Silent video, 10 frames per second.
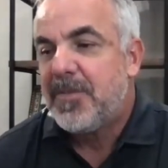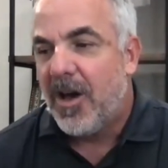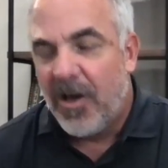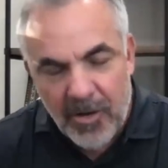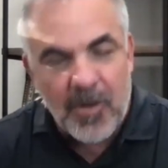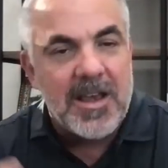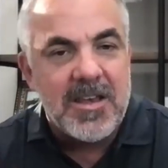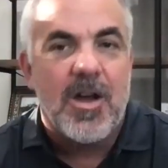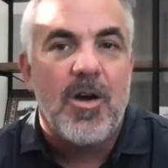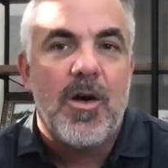Although I
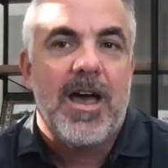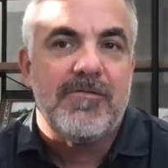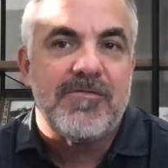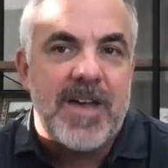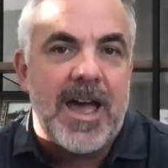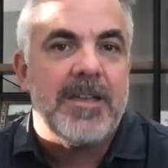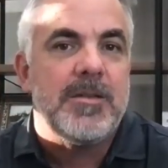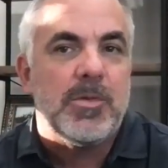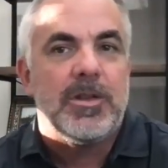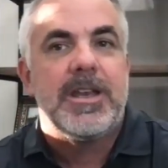know how
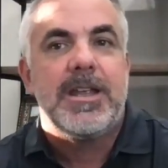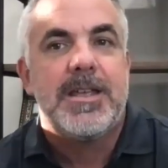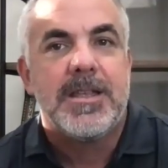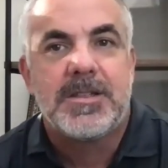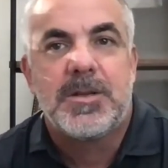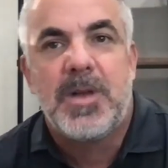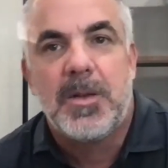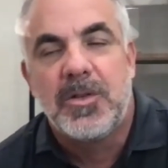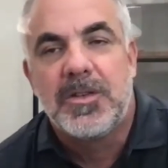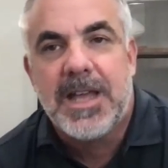valuable it is to be
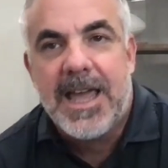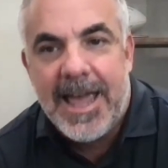able to